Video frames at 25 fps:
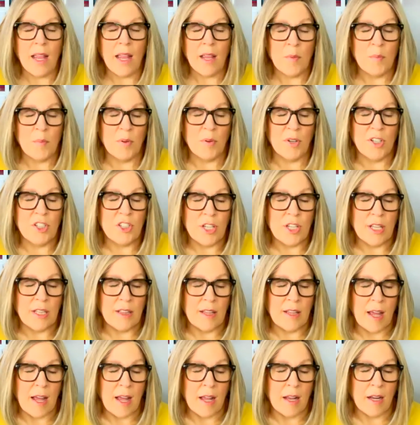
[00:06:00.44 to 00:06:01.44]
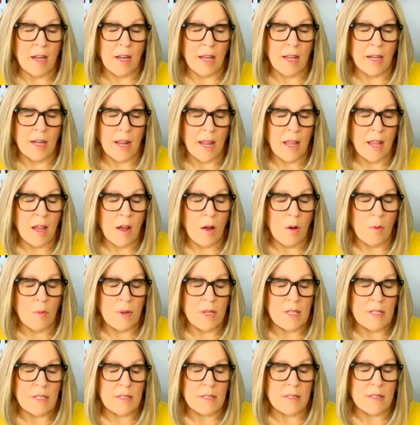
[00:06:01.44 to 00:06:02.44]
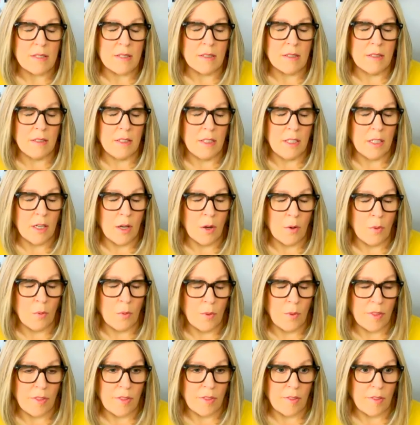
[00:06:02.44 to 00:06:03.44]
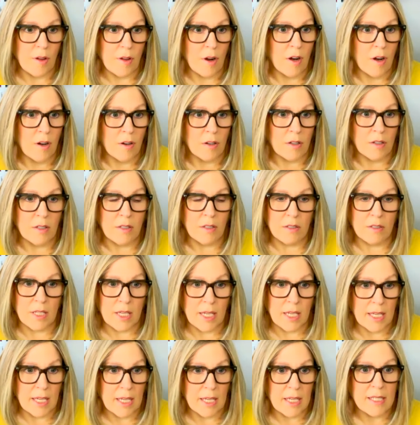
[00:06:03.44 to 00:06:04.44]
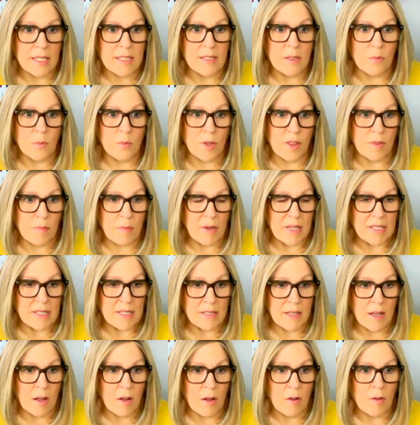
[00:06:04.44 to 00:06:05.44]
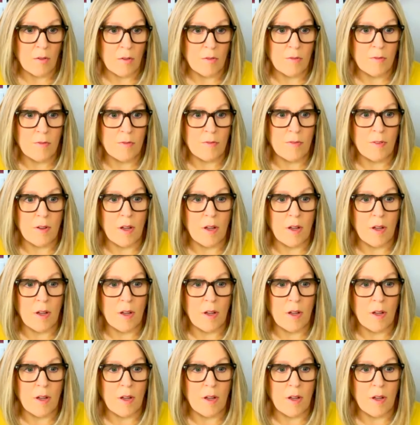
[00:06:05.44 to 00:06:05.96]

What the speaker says: appreciate that. And I always, with our kids and with myself,